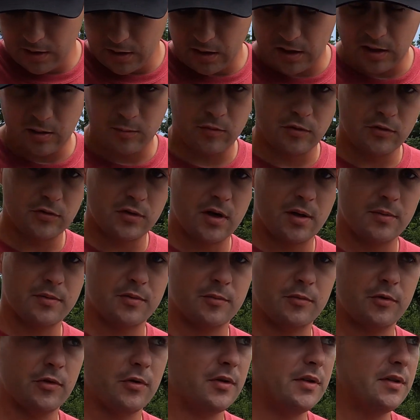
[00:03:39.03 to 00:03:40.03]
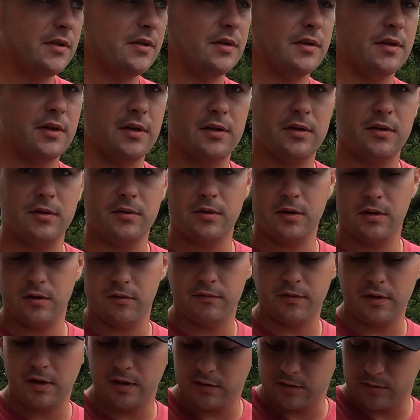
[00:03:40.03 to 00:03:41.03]
and I'm gonna drop some grease in there too to
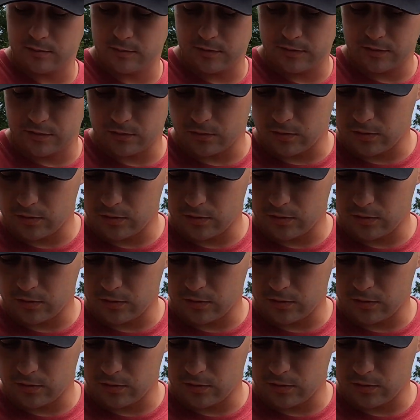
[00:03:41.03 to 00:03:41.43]
help fight some of this